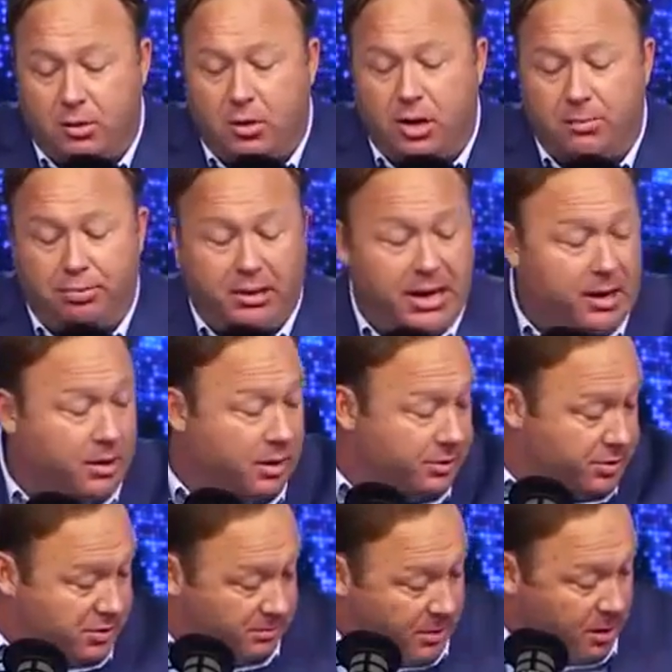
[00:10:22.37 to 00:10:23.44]
We're going to play it here in
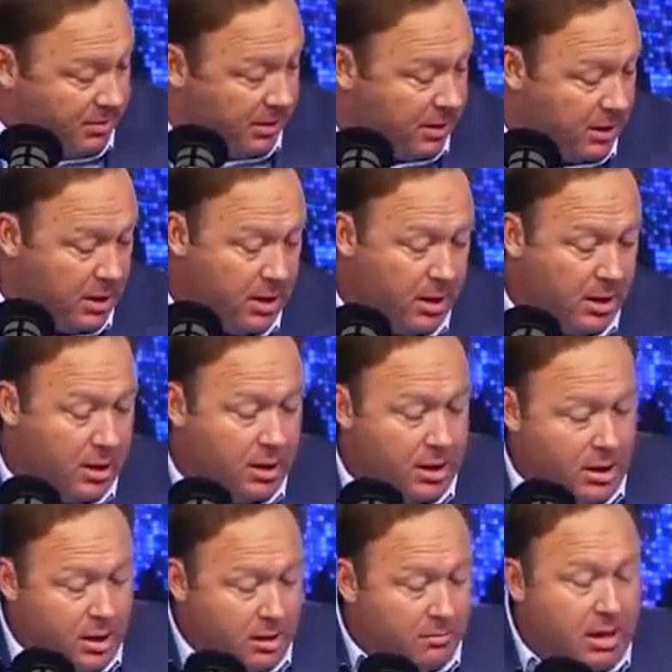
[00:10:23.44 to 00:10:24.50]
just a moment.
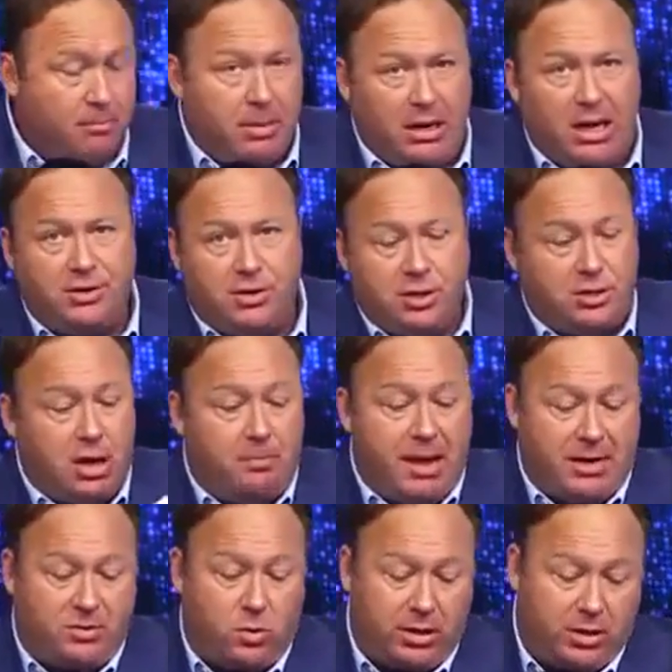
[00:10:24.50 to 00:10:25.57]
But let's just go
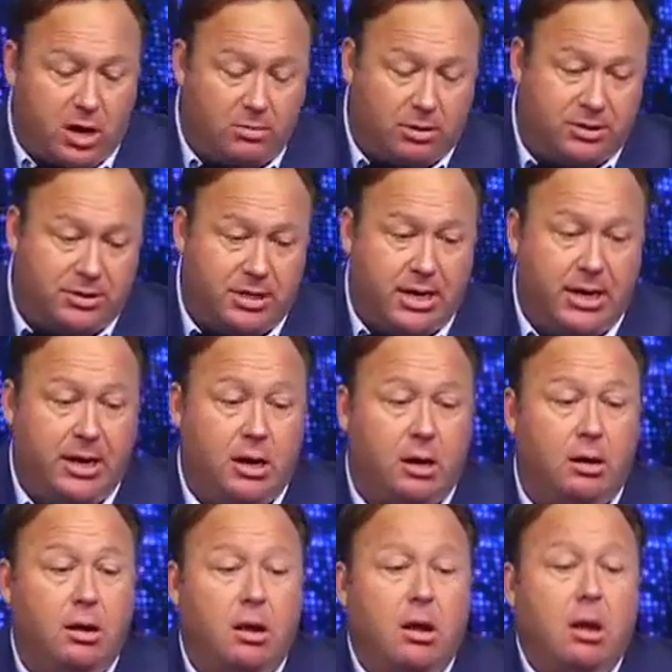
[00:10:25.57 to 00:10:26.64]
back to what Gohmert's saying
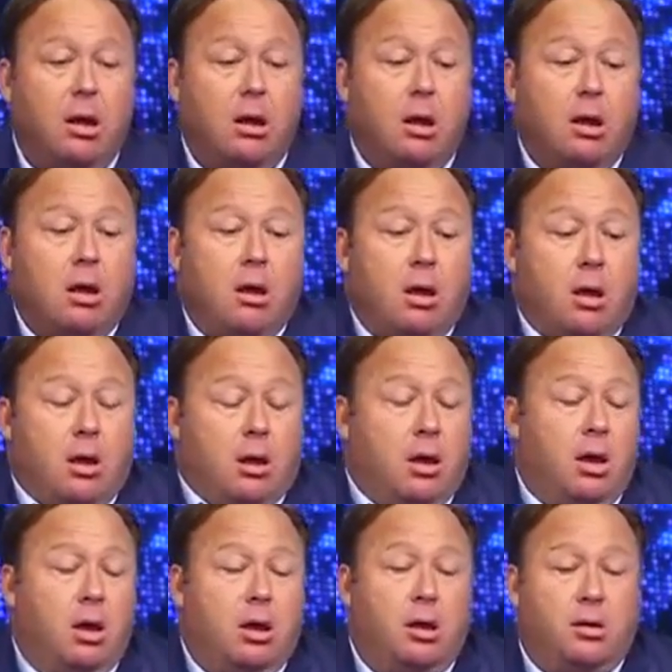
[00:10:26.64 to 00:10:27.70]
here.
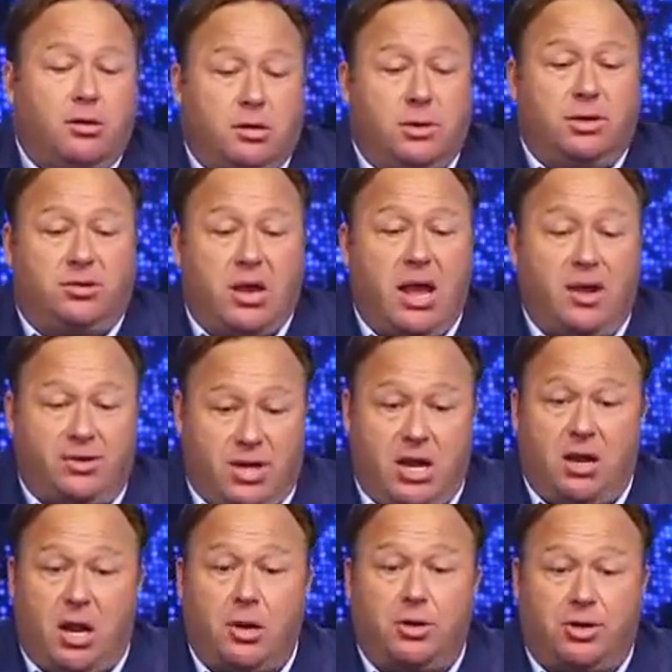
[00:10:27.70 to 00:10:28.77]
So he says he
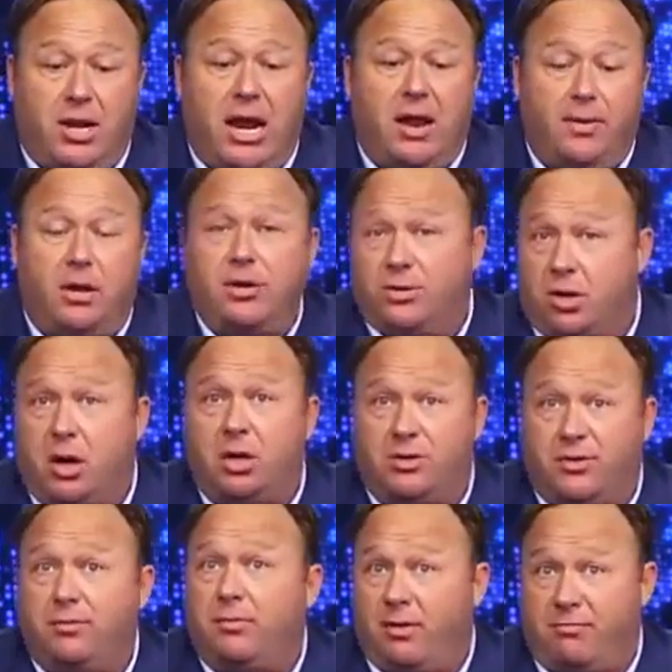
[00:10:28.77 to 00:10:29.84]
can understand the concerns
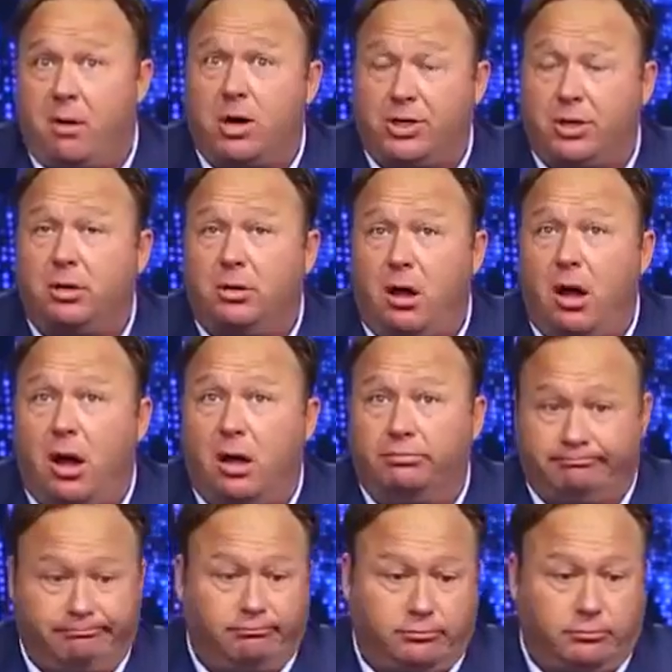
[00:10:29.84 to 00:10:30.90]
of martial law.
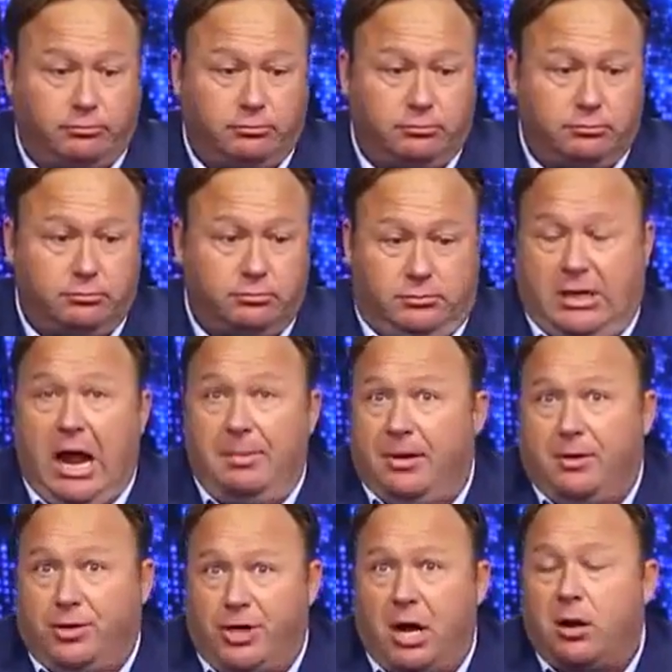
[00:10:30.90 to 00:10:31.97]
Yeah, I mean,
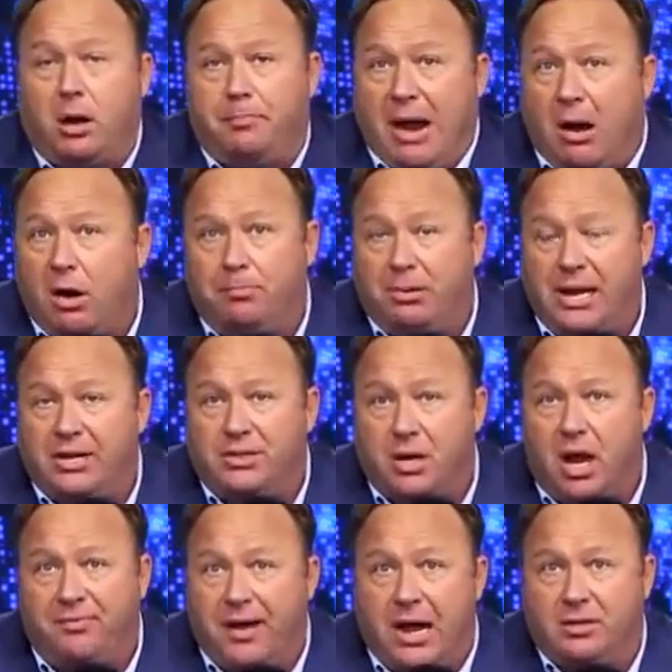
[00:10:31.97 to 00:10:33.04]
they're shutting our power plants
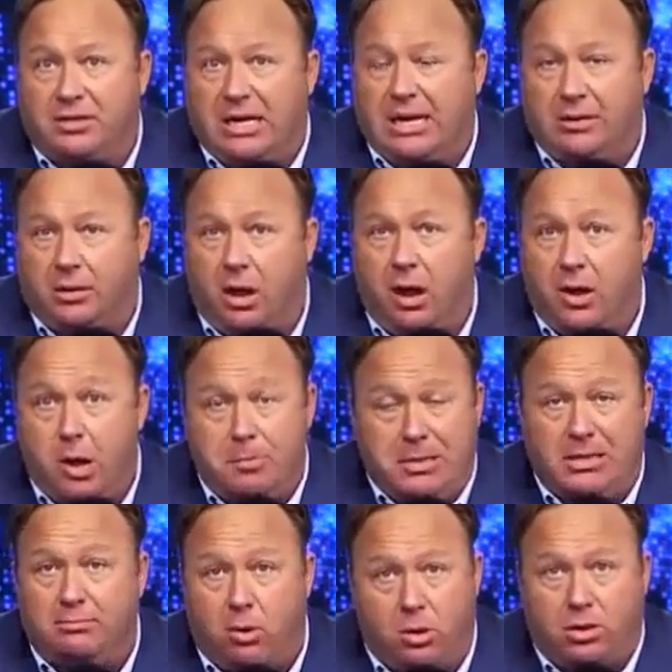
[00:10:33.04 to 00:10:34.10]
off outside law and opening
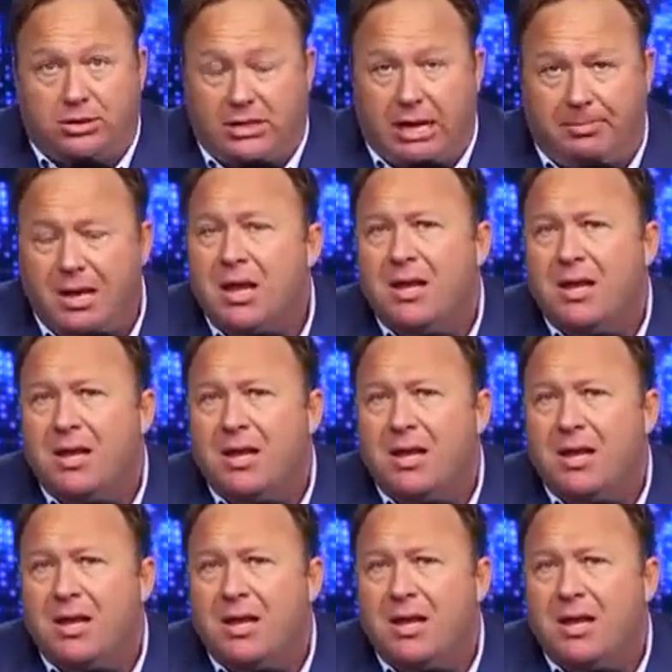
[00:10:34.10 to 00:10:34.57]
the borders up.